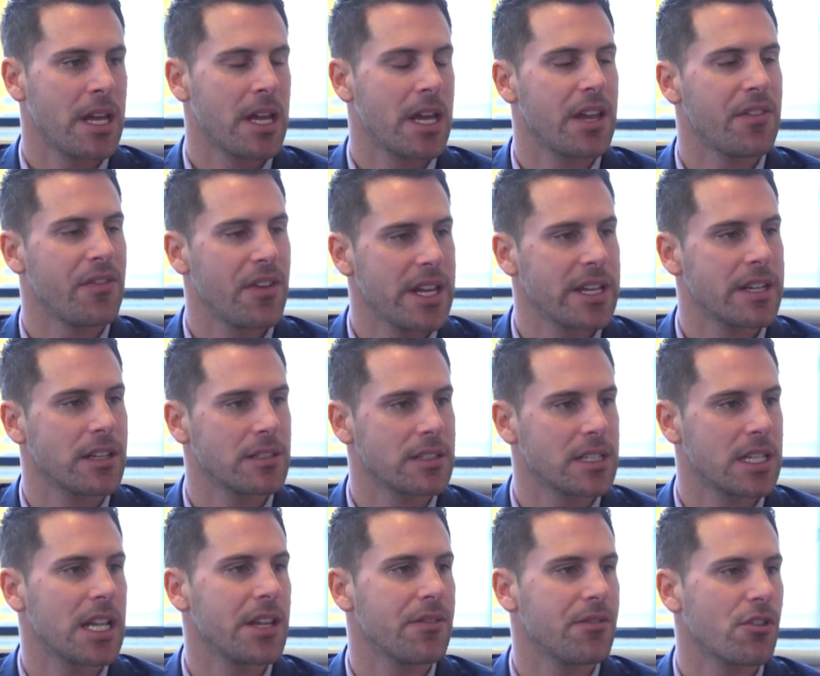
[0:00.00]
If he can
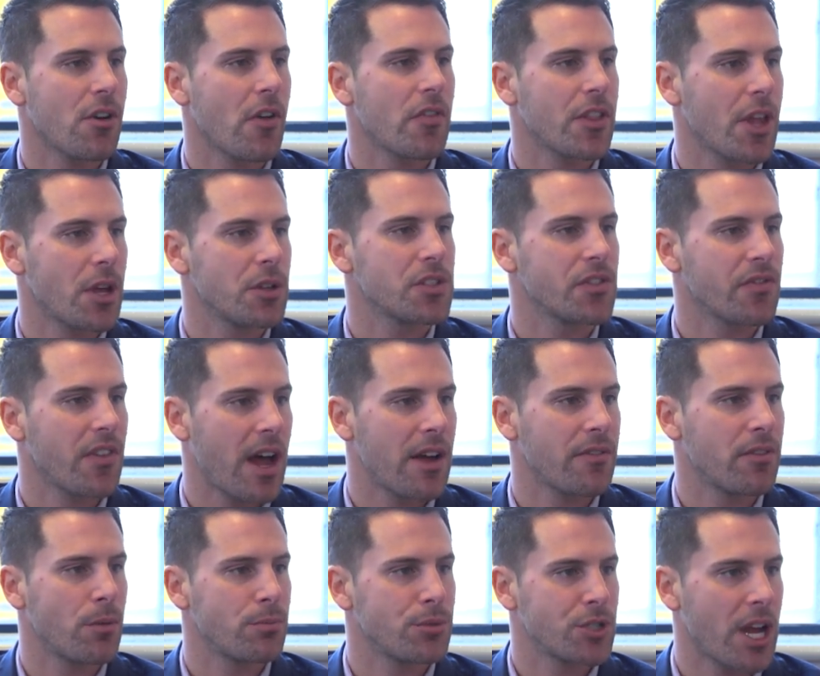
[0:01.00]
deliver on those
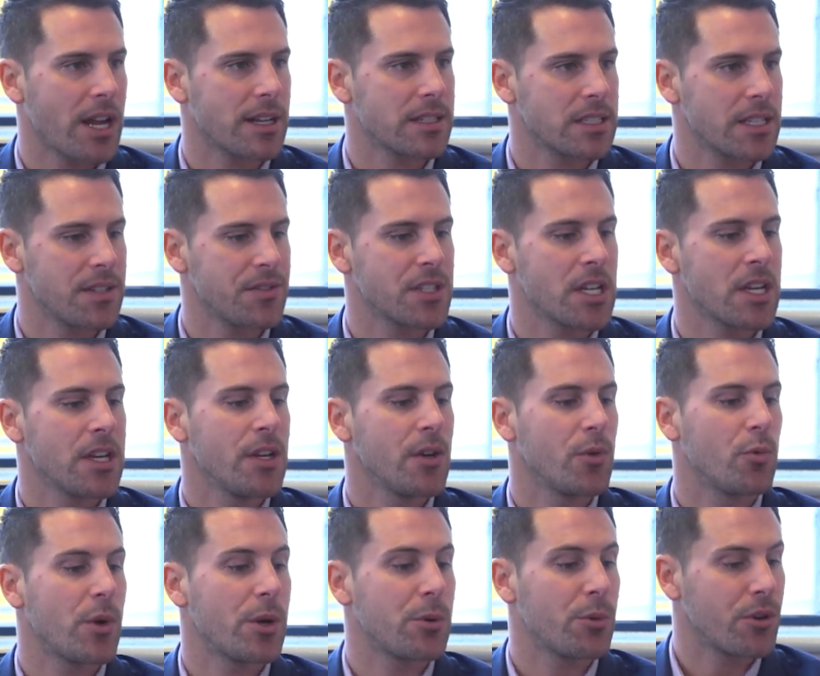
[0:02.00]
5 objectives,
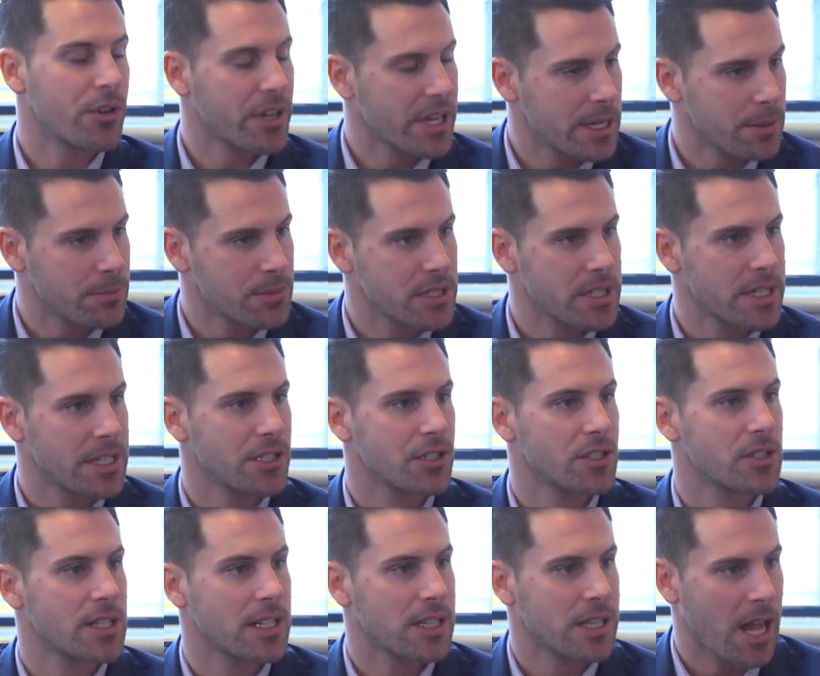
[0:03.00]
we will keep
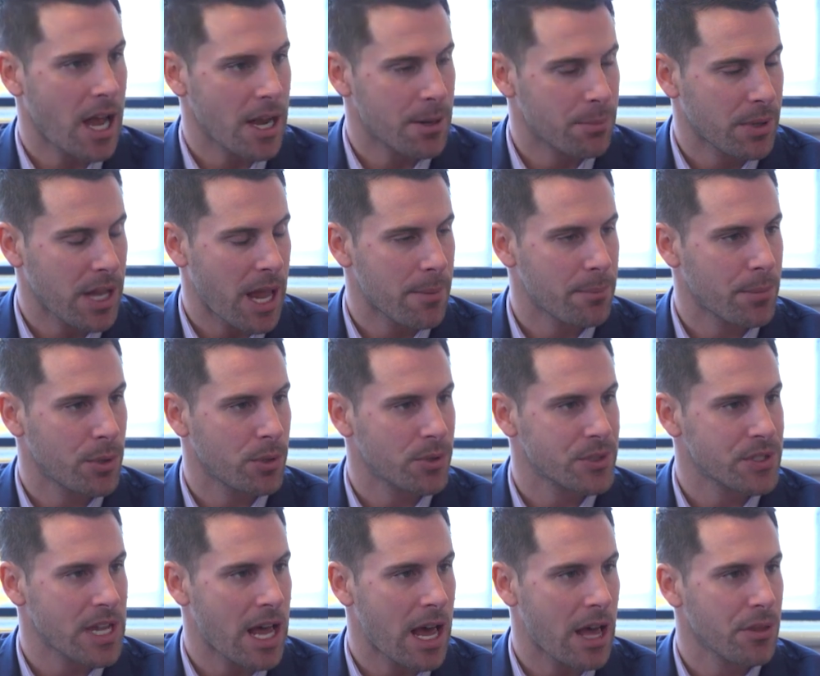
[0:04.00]
seats like Blackpool
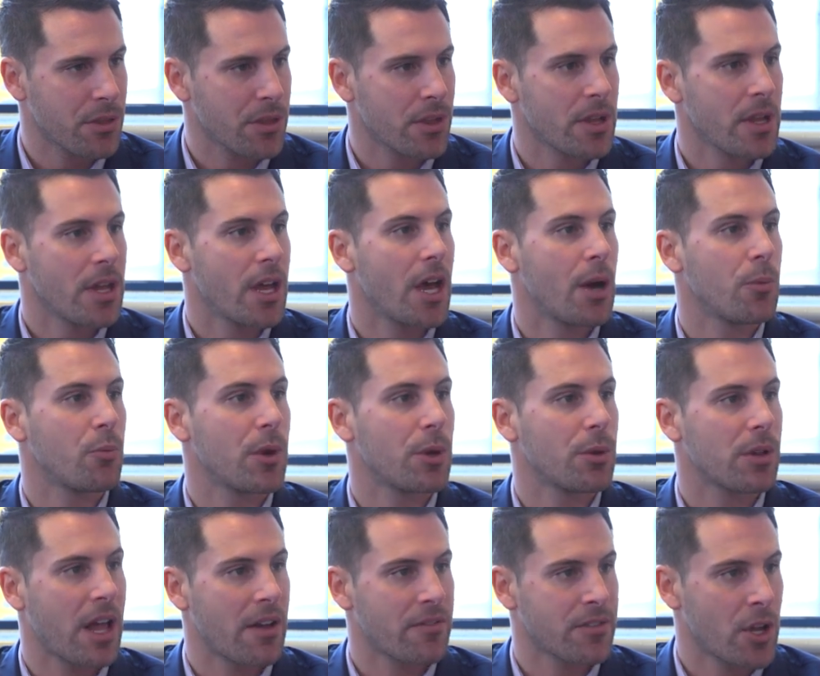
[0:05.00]
South, and we
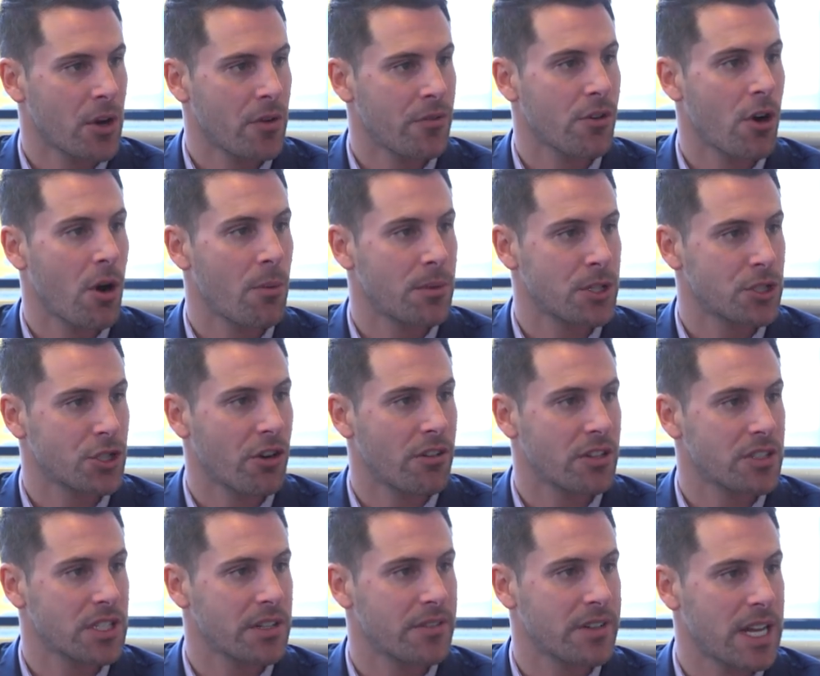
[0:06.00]
will have an overall
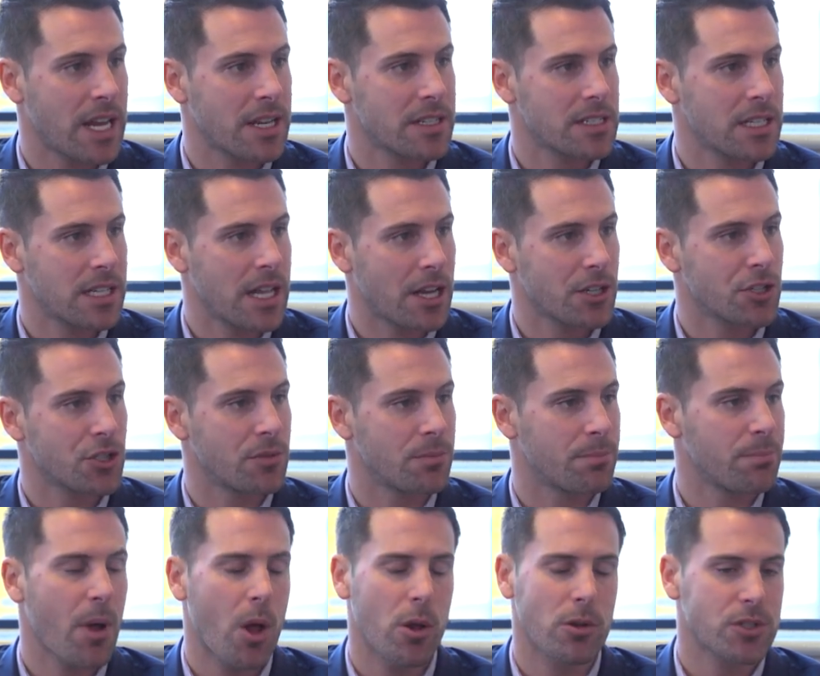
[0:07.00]
majority at the next election.
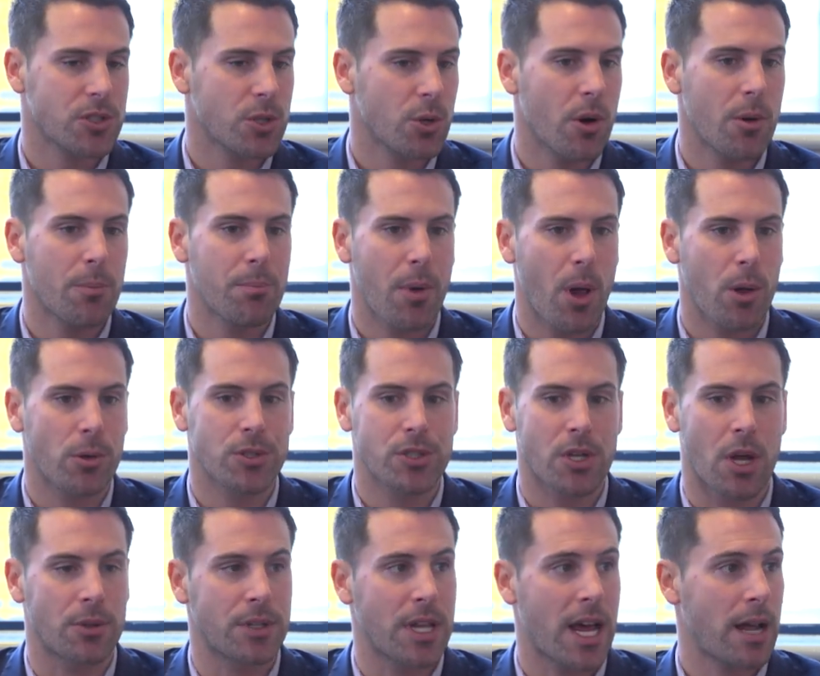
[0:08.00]
Polls go up, polls
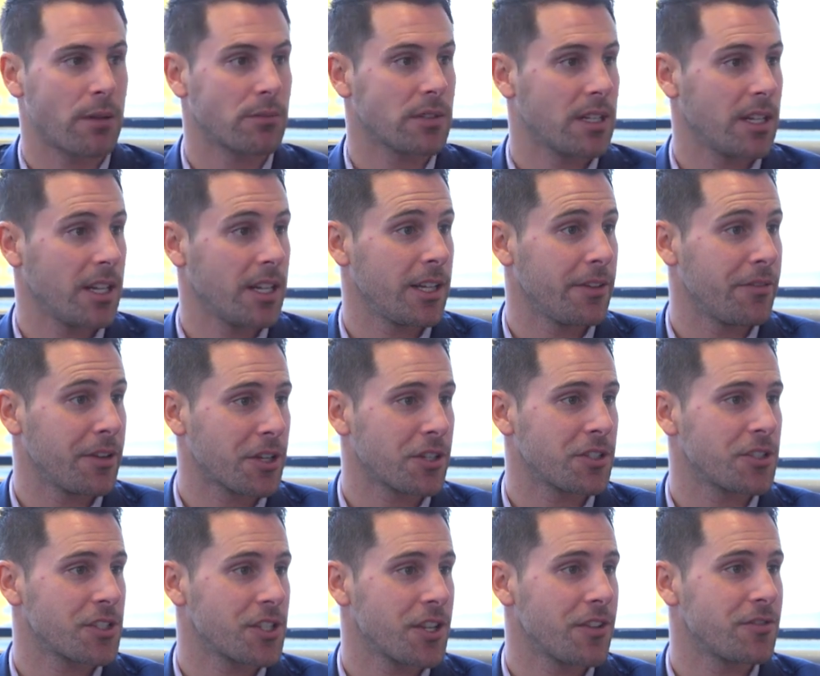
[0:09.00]
go down. Clearly the
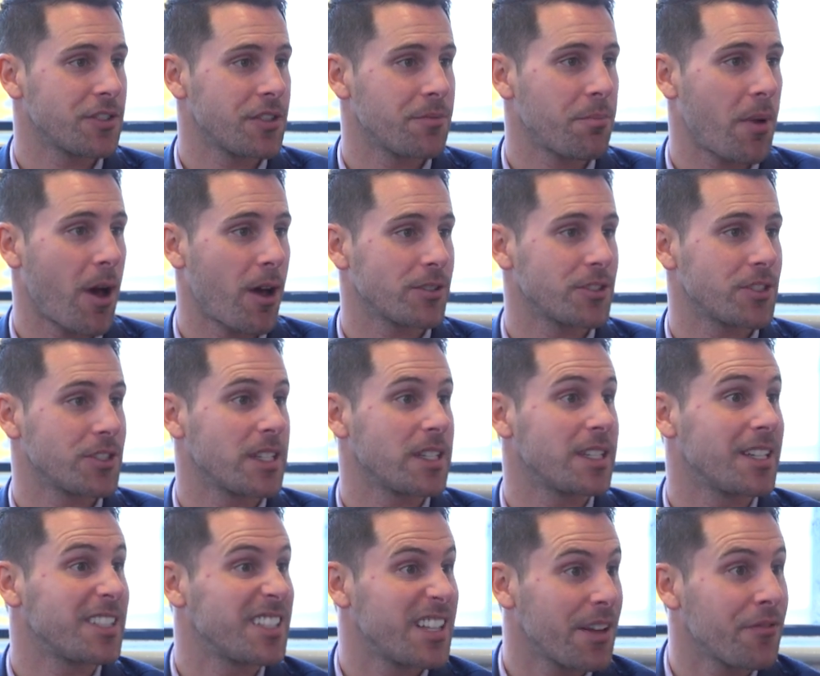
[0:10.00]
Conservative Party is in
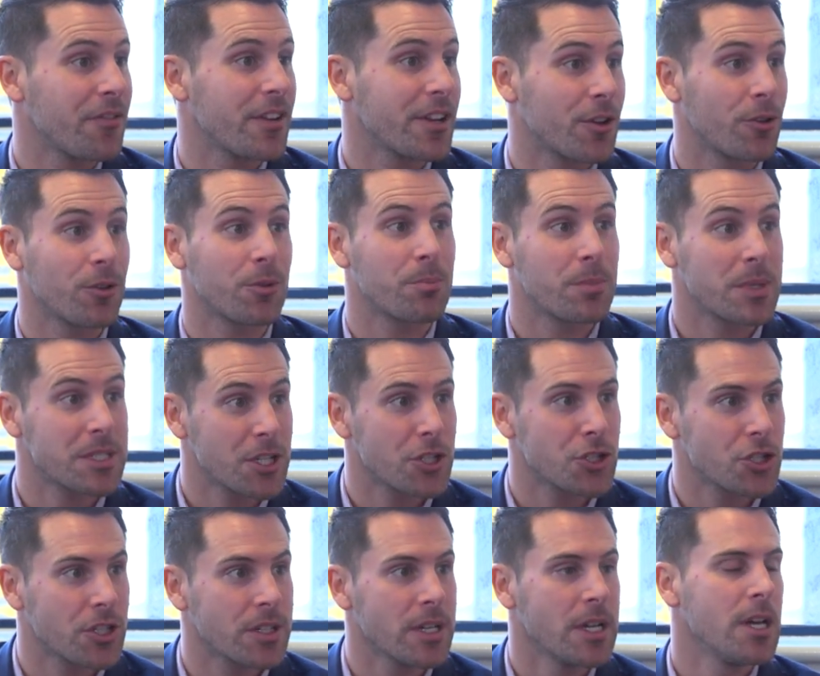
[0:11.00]
a difficult
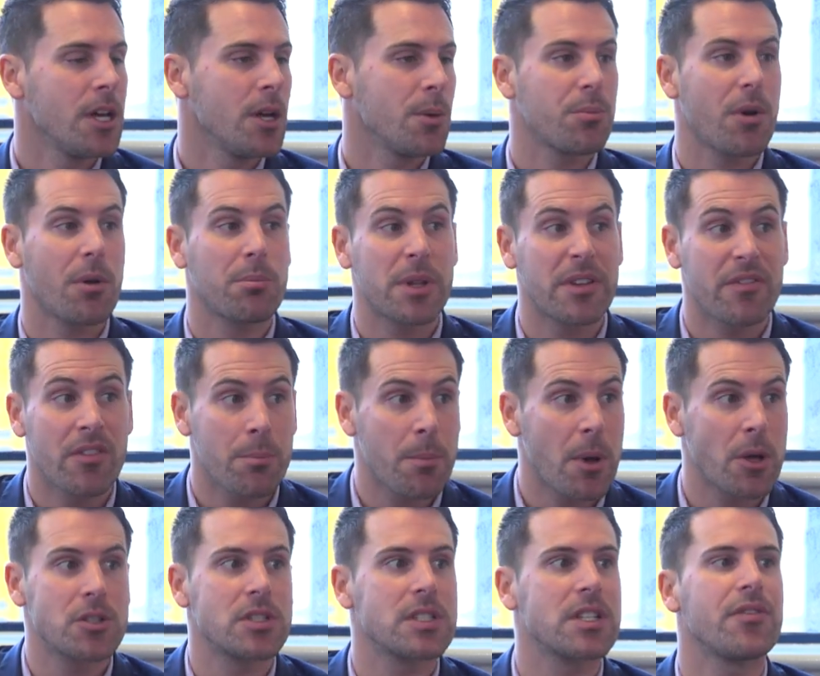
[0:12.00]
position, probably the
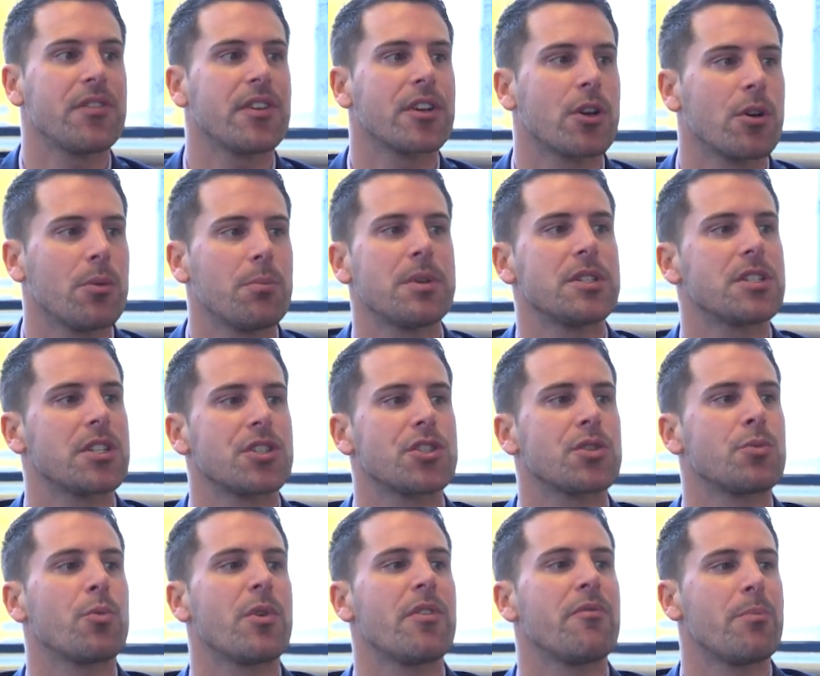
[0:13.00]
most difficult
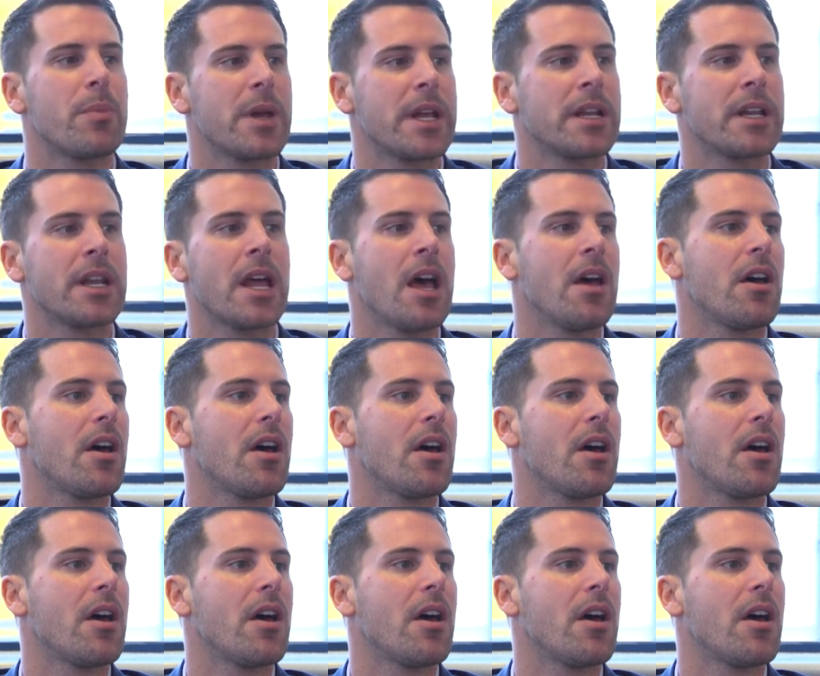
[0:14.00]
position we've been